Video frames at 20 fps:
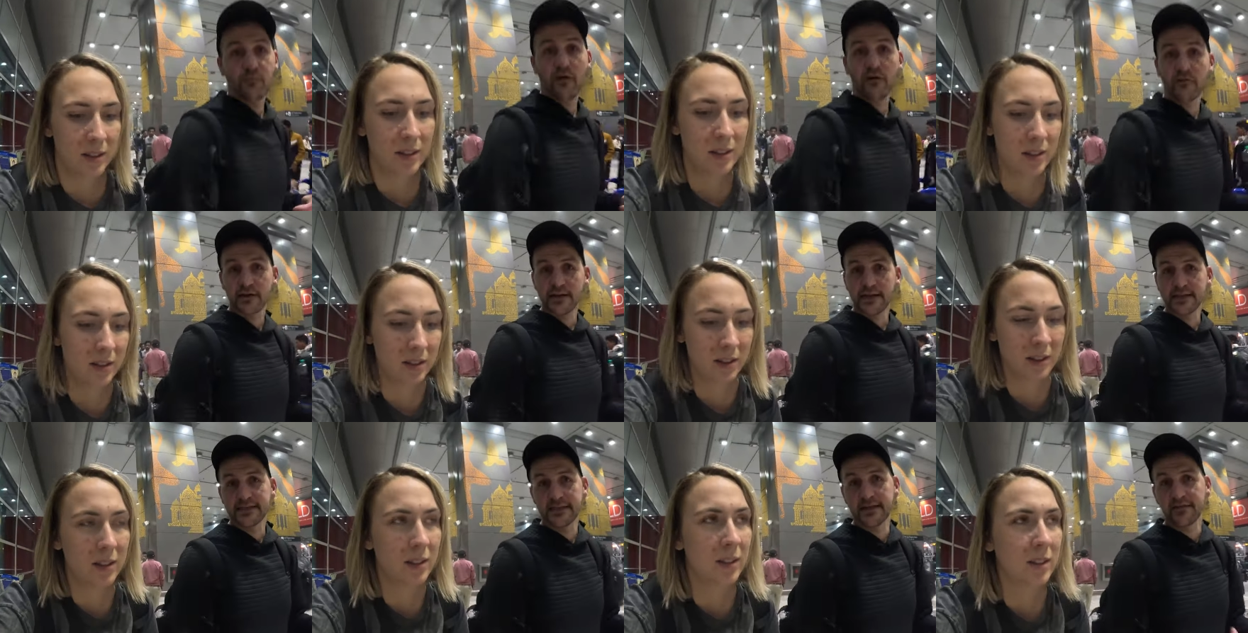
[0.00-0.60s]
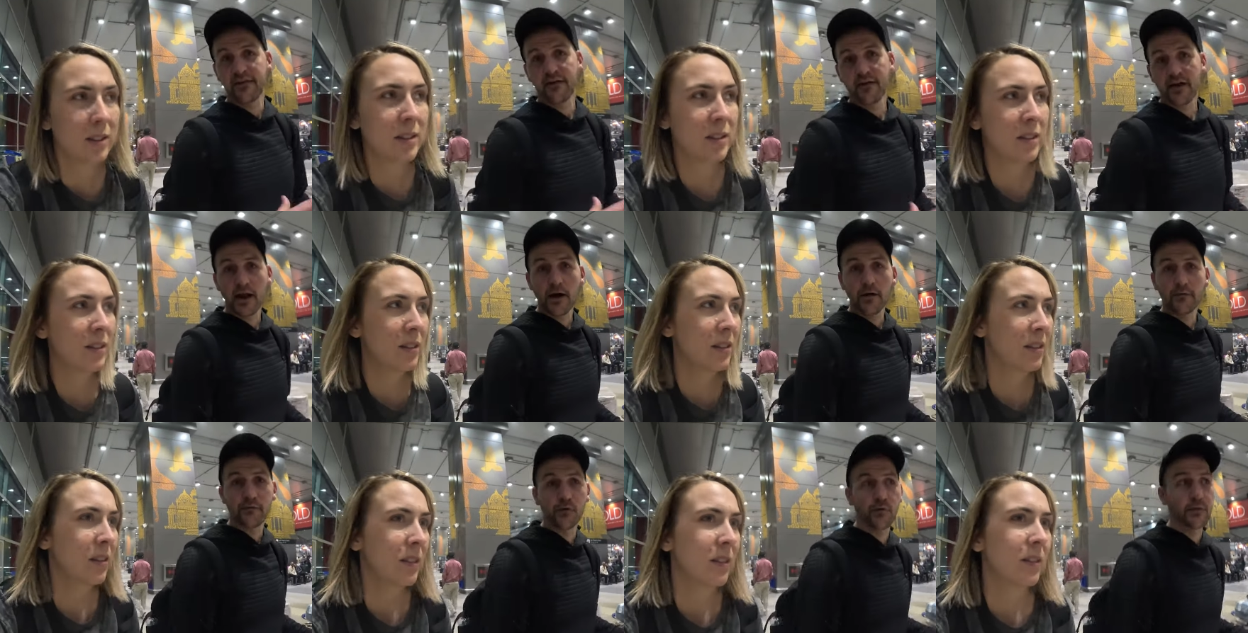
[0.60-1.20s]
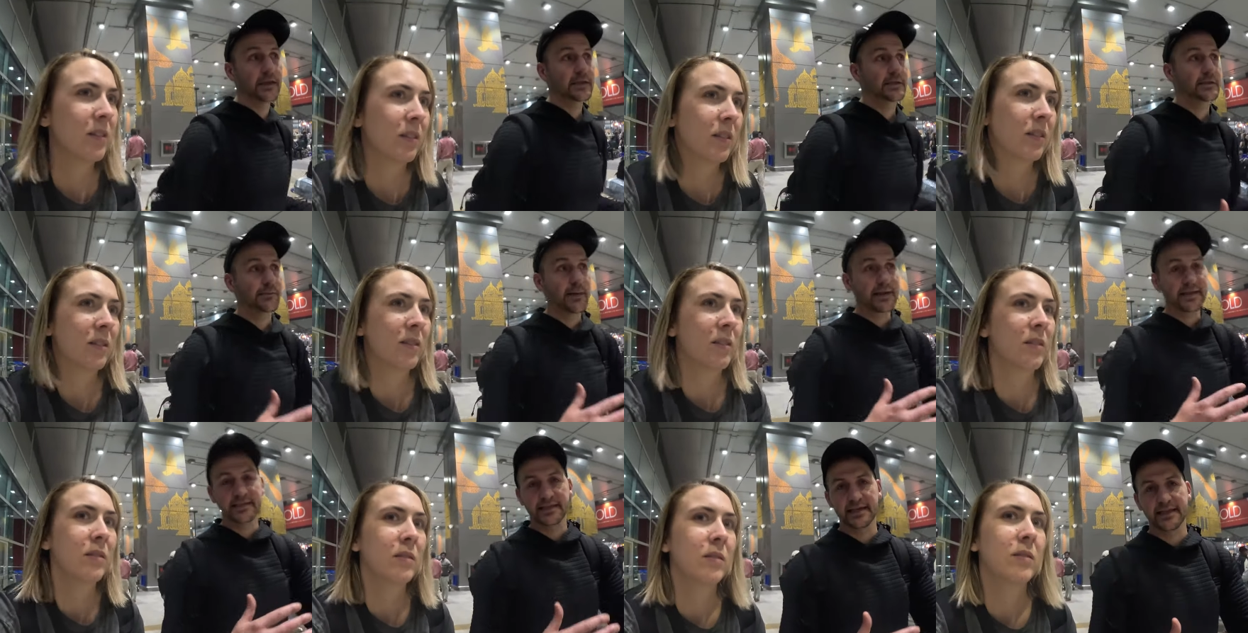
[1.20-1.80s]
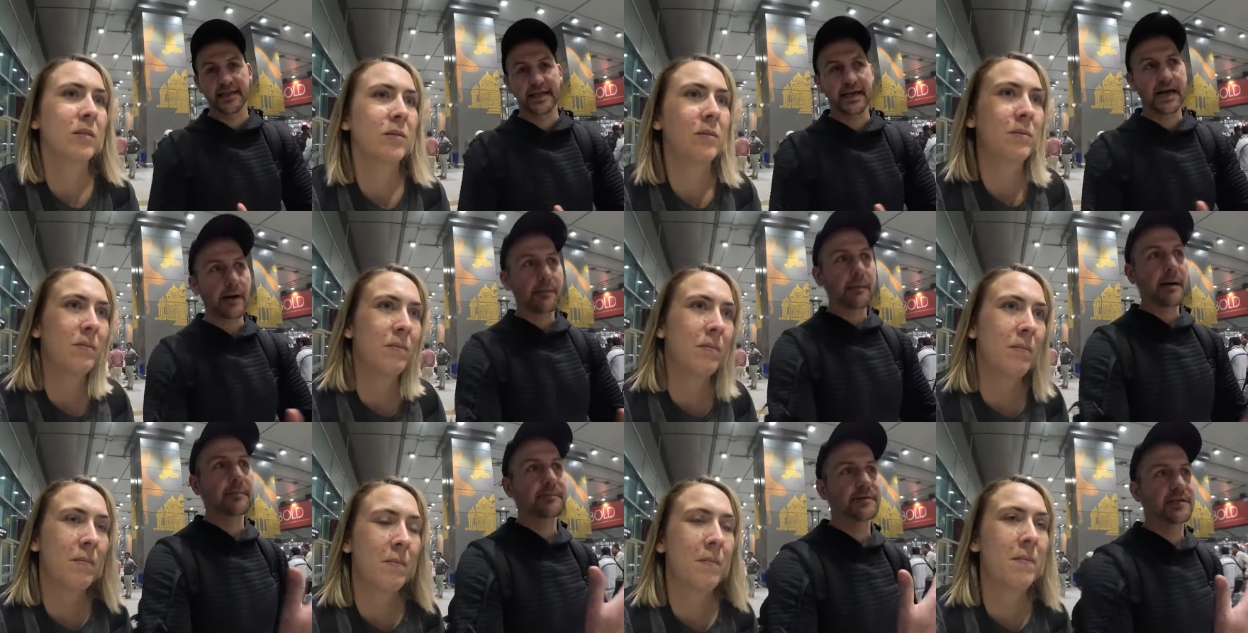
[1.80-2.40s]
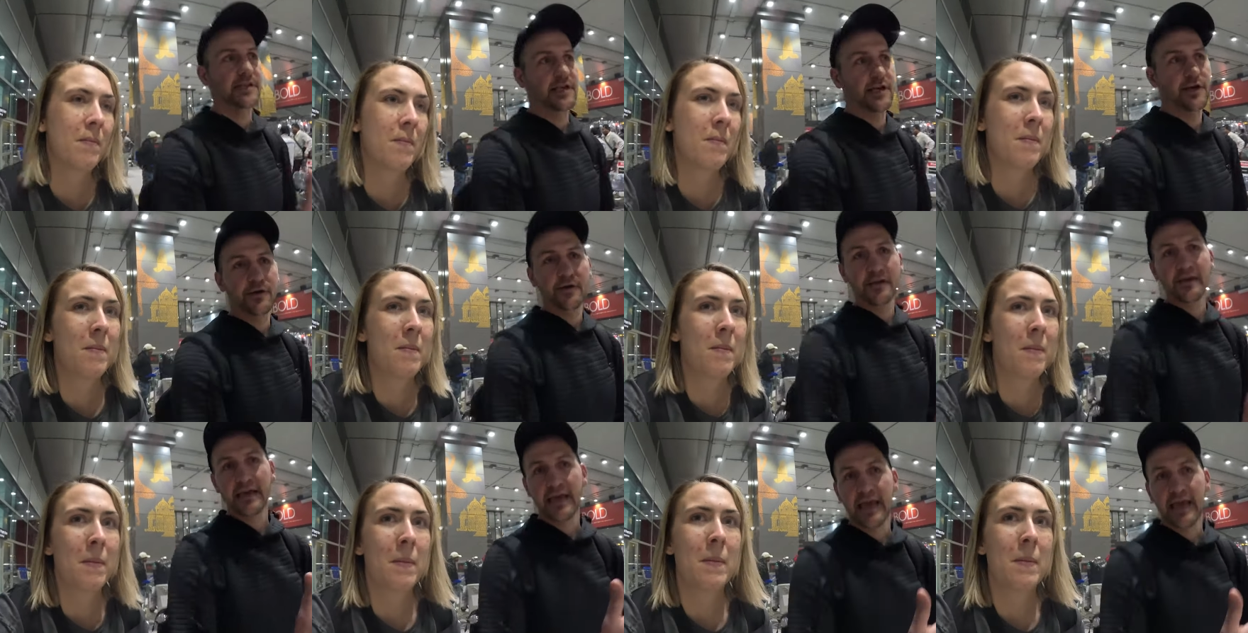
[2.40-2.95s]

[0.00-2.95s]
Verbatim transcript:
Speaker 1: Very easy, very helpful. They just basically they come up to you